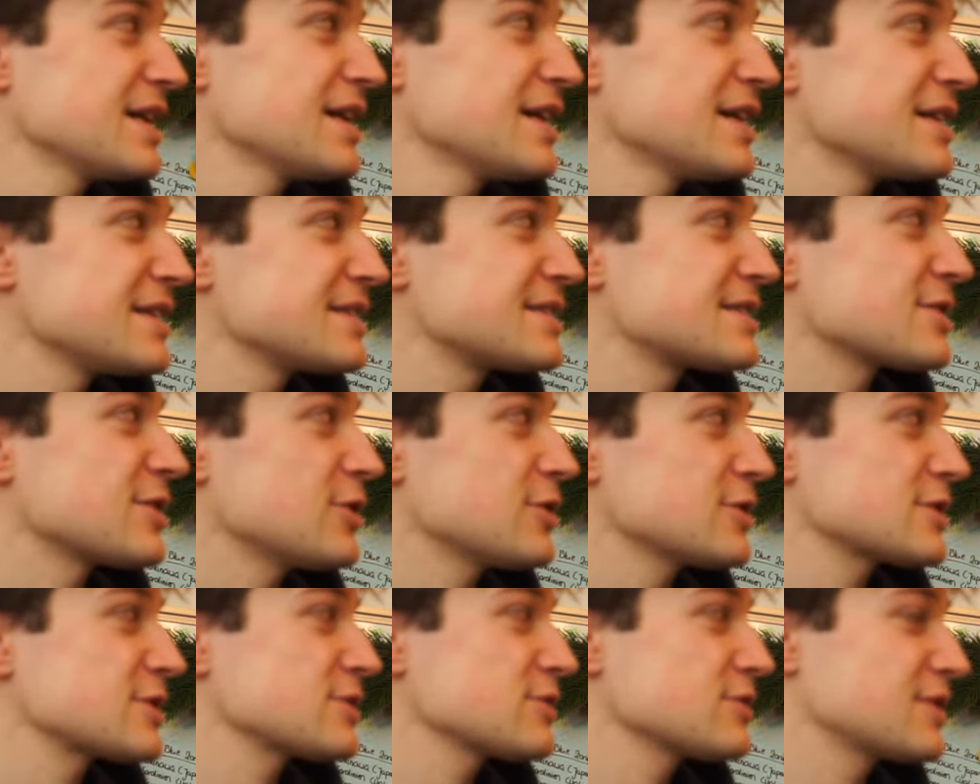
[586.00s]
it's
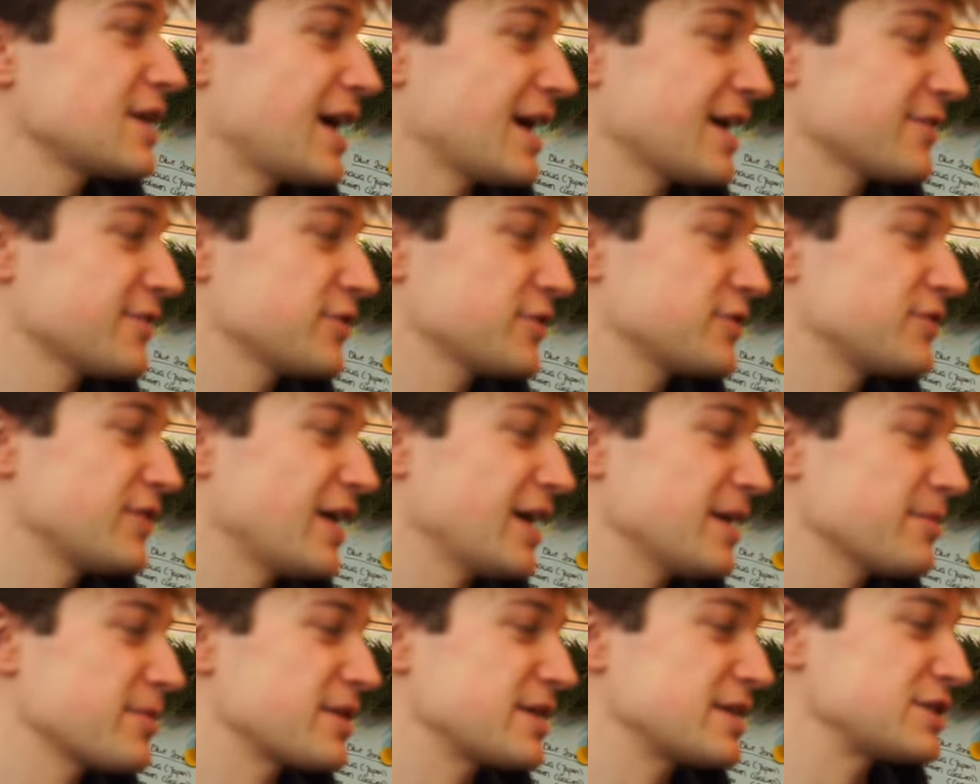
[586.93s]
also kind of a
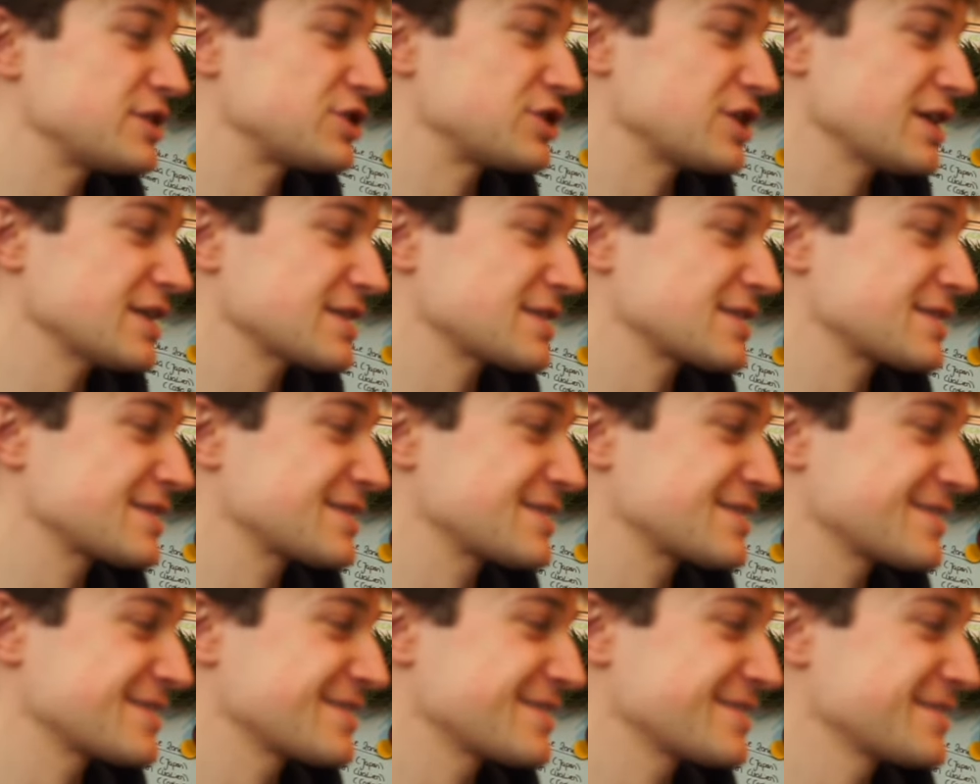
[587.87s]
vibe that is
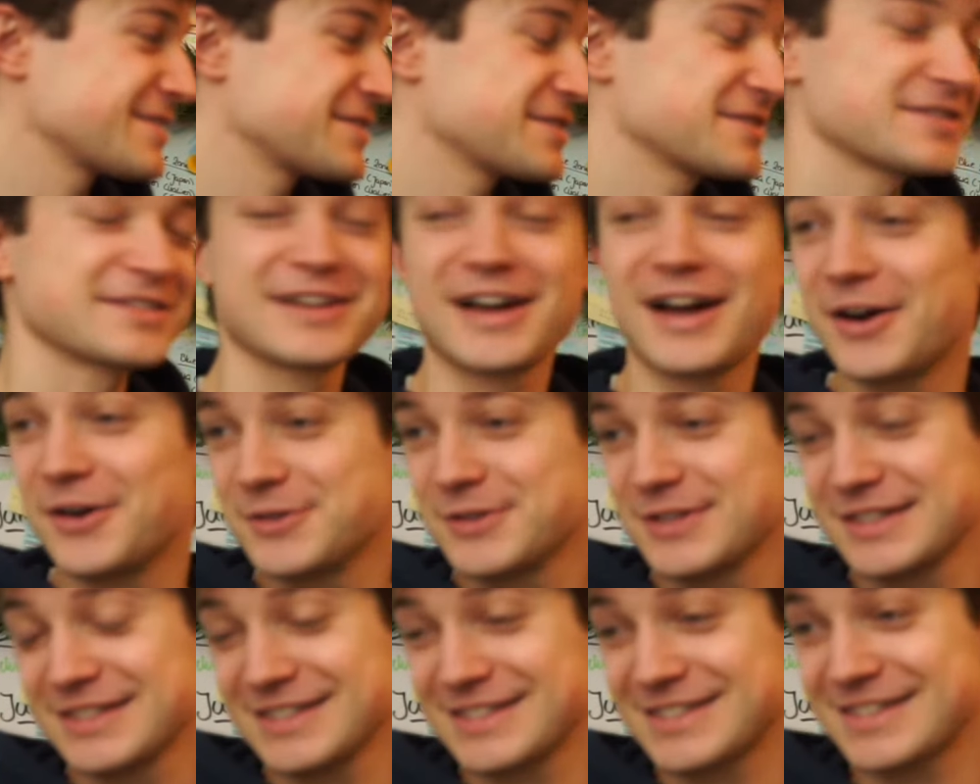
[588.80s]
just how it
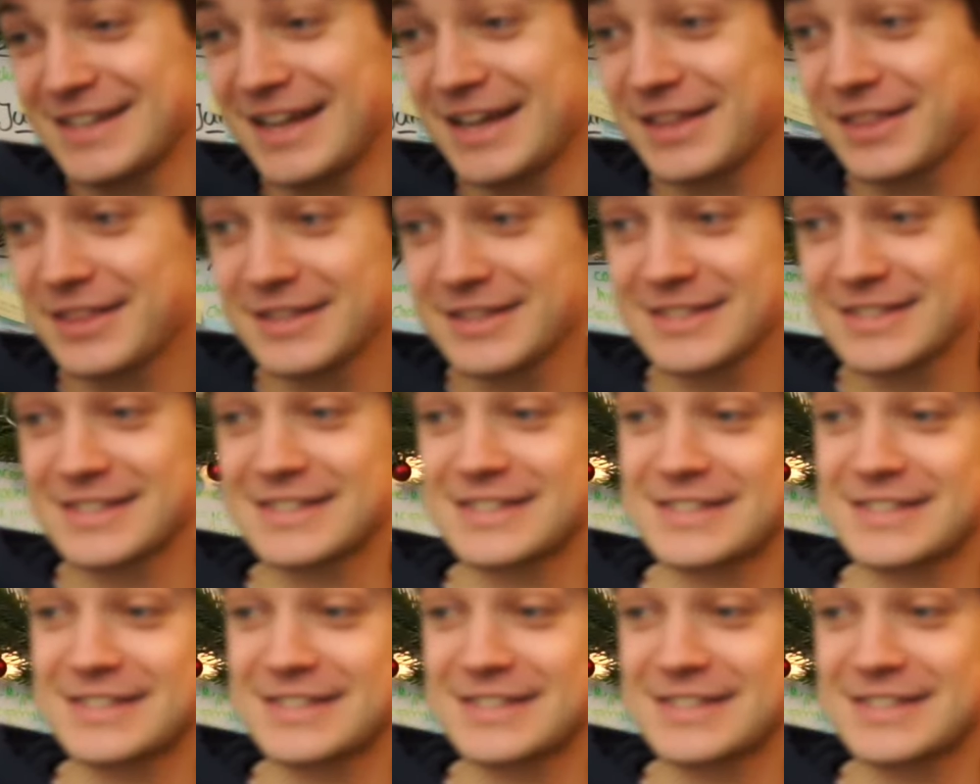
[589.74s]
is, like this.